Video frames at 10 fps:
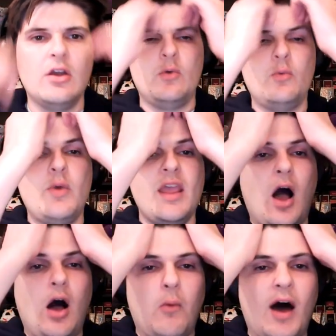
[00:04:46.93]
We
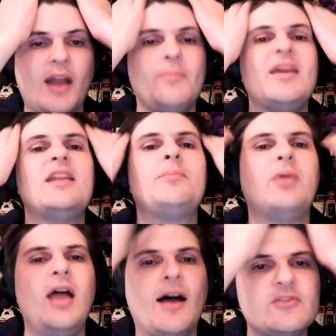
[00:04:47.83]
all want to be in the
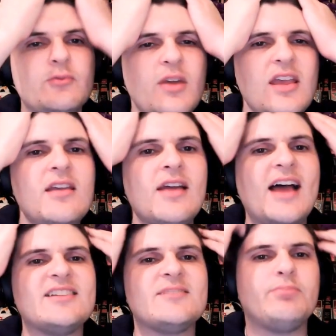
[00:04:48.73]
playoffs. We
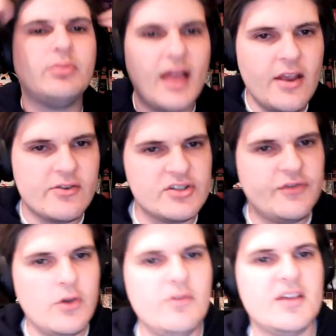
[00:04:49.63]
as players
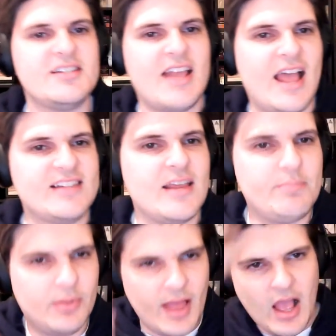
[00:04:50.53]
view this as a
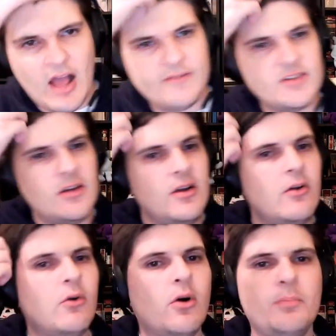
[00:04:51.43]
playoffs
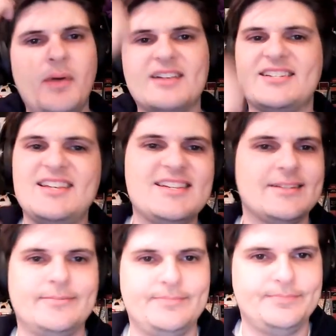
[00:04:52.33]
or bust season.